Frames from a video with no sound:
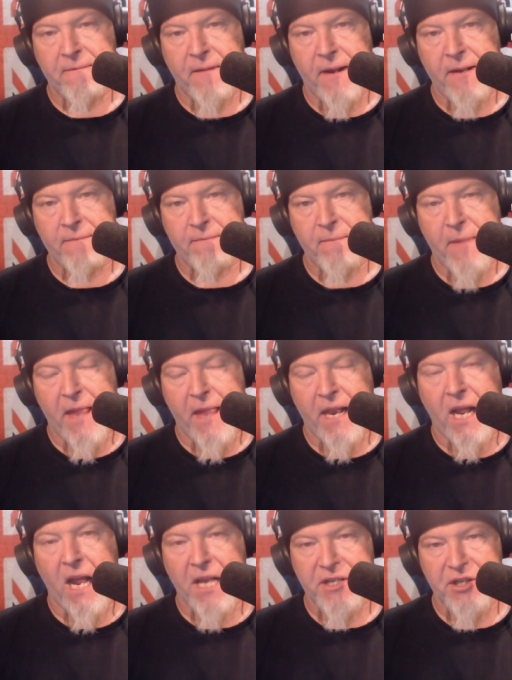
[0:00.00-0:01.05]
Right. And
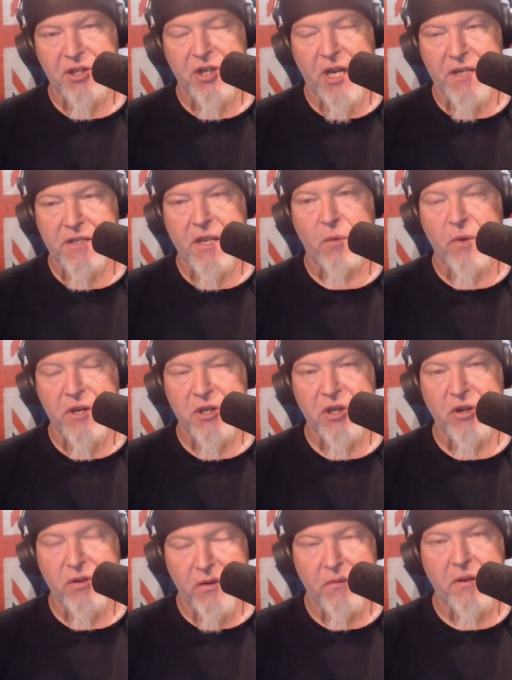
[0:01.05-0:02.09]
I suggest that we
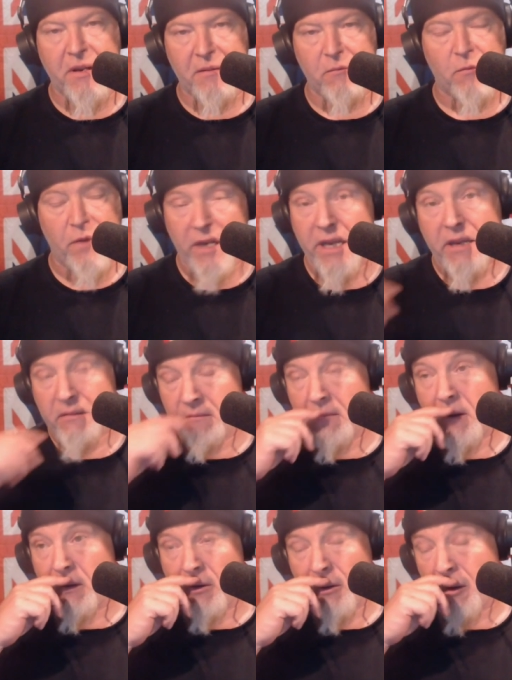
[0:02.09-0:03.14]
should really
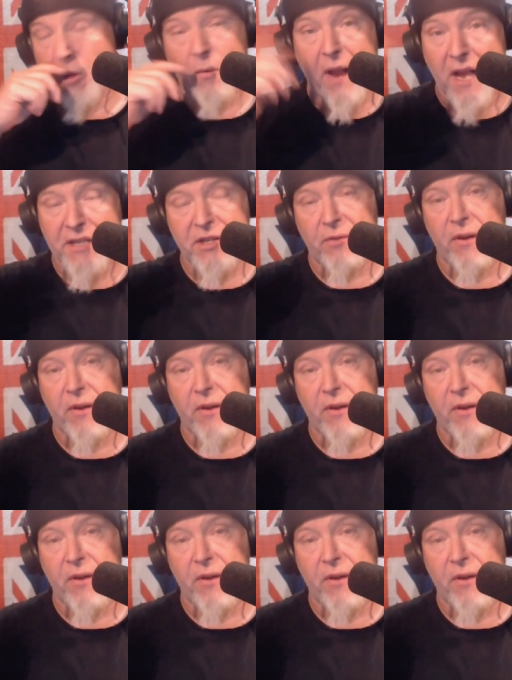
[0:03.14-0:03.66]
harass our